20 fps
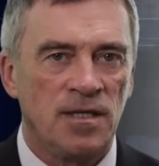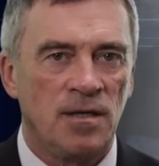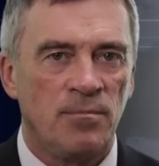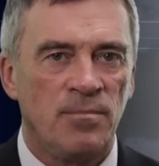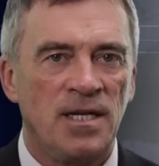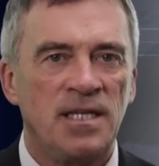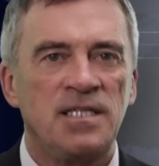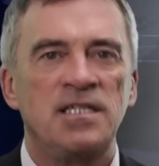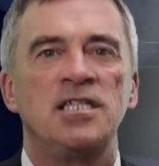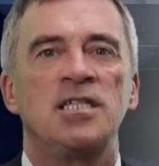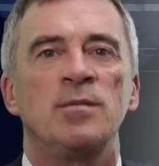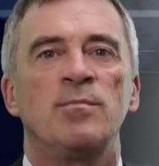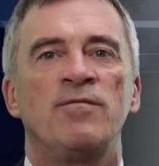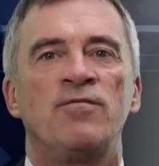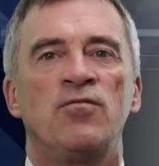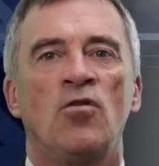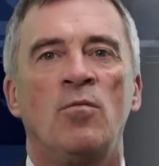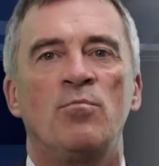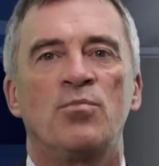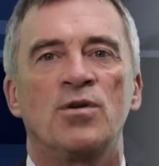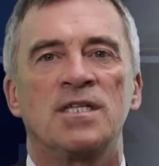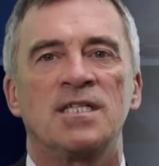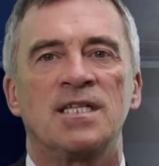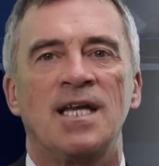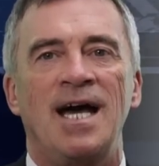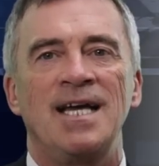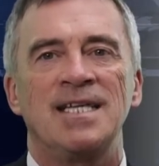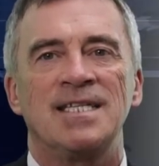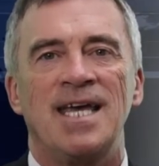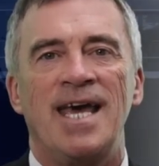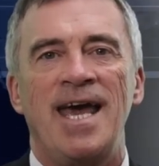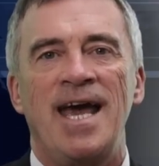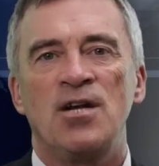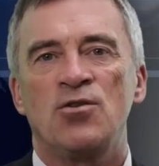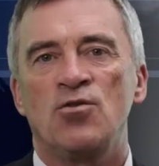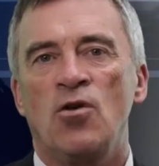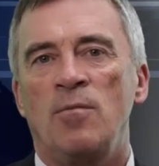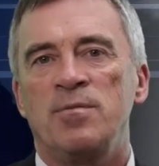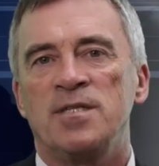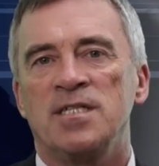the ability to perform precise
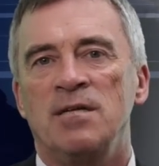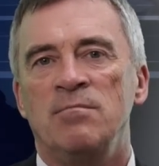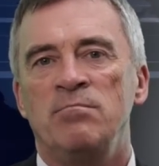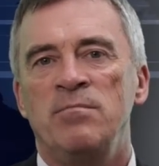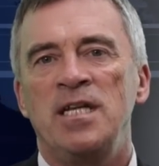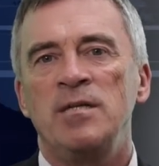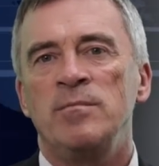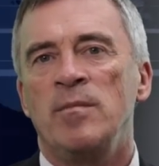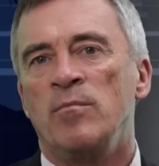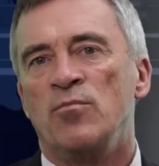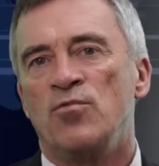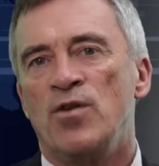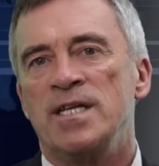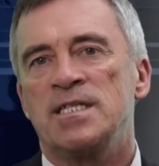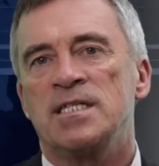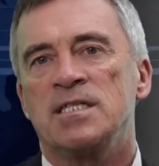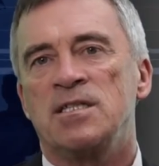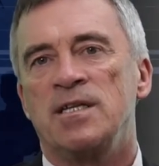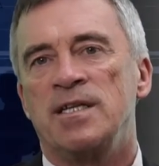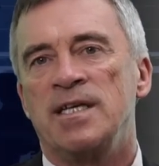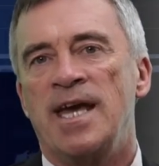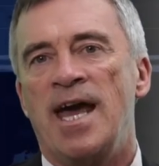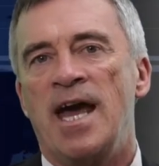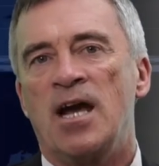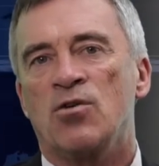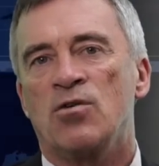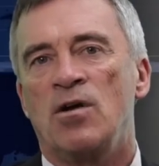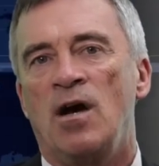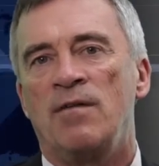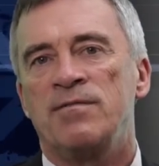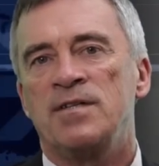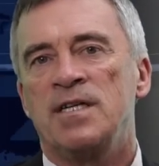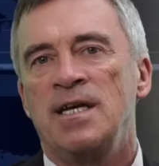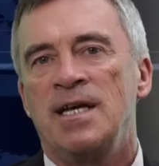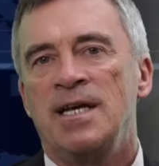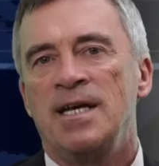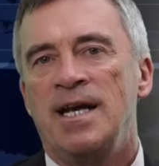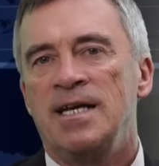airdrops in minimum risk to the aircraft